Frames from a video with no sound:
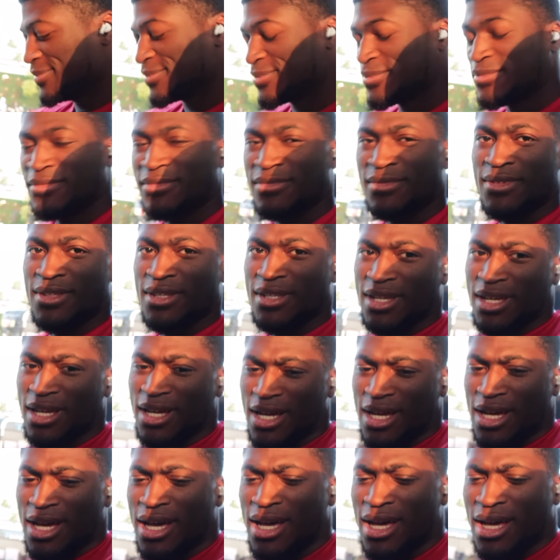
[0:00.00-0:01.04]

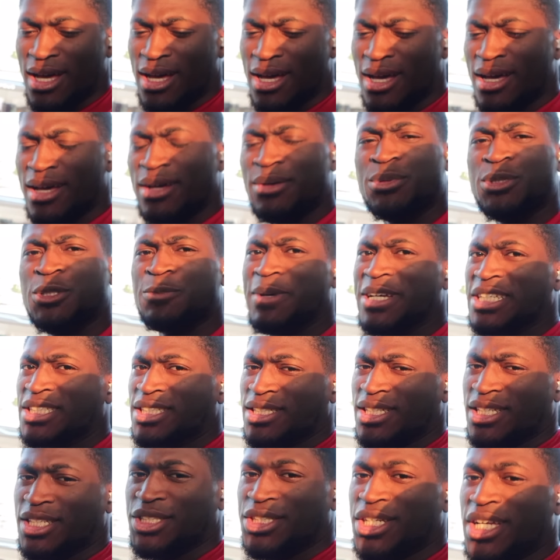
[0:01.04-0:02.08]
It's
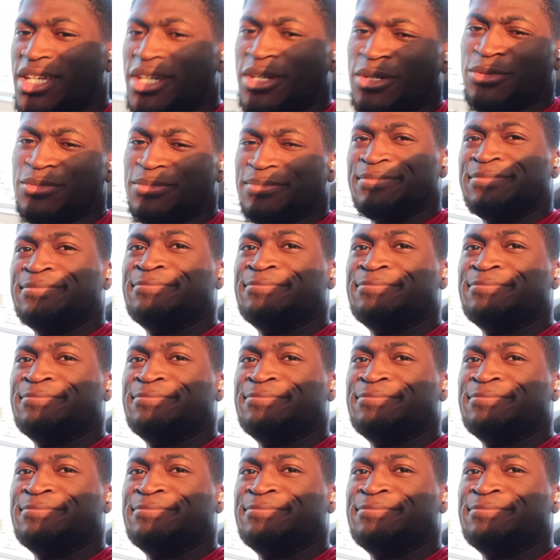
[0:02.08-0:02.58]
basically a shakeout.